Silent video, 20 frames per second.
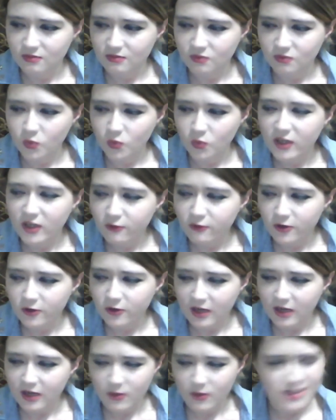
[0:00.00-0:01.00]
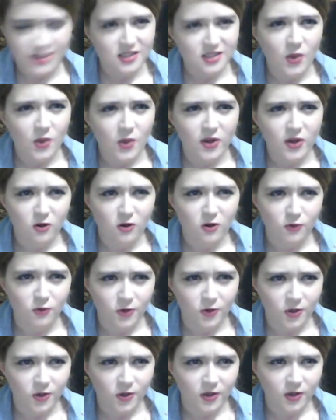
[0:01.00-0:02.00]
whenever I was going
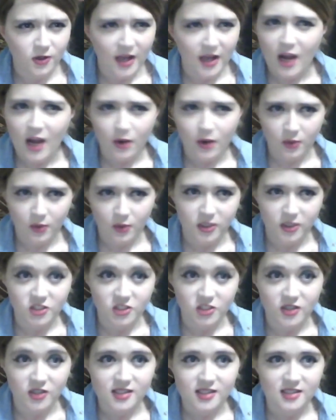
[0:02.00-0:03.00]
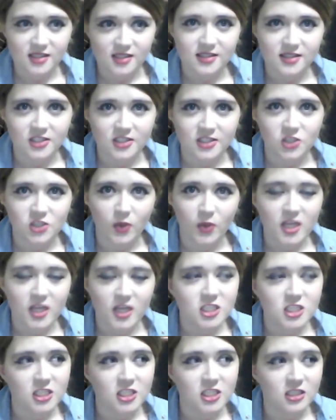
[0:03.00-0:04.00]
over how I would address the
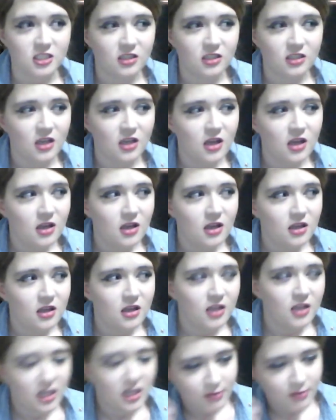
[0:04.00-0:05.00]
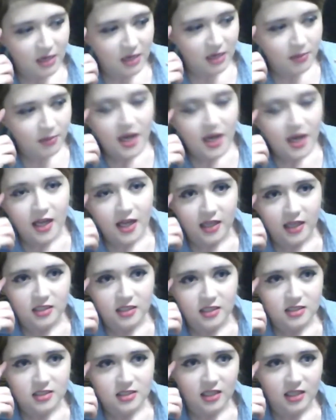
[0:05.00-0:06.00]
situation, in my
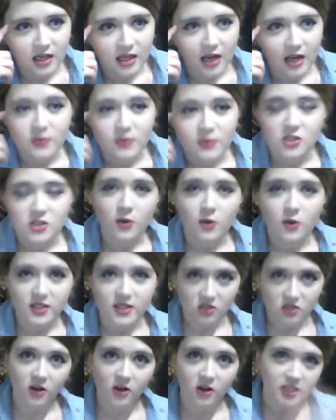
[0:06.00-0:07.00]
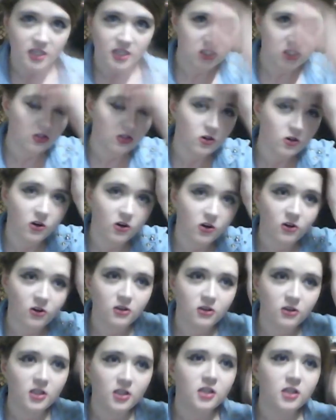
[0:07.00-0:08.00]
mind, I was always talking to the girl.
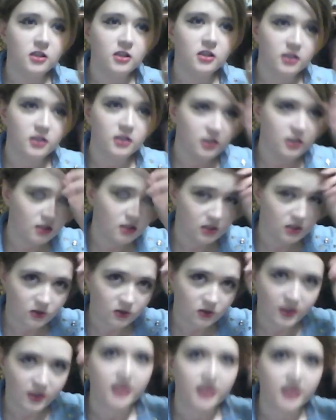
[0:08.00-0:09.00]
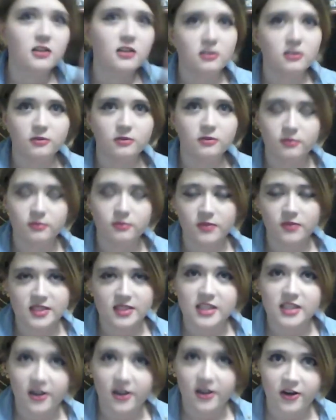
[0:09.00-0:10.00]
Like the
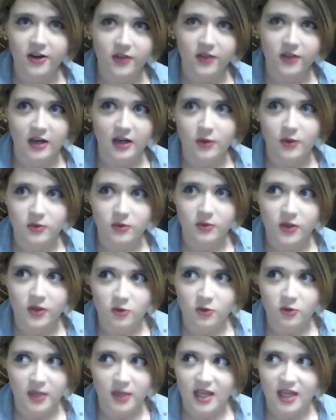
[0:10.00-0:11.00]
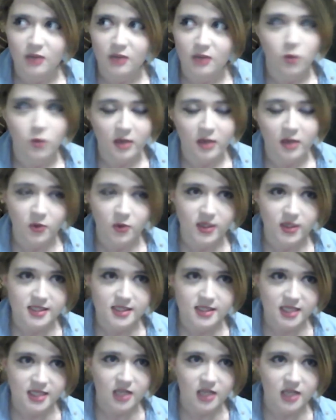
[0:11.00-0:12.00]
scenario that I would run through my head, what I'm going to
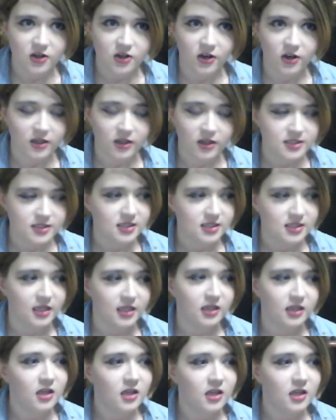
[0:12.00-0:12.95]
say to her. It's like,